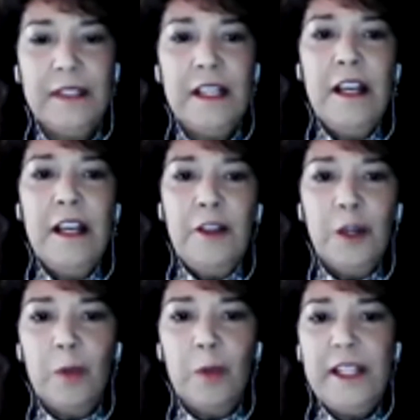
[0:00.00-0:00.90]
There will
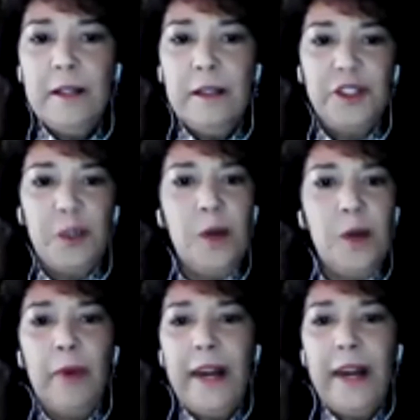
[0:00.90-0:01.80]
be a short
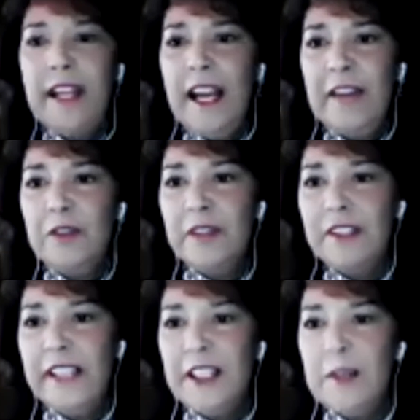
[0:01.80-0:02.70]
break after the second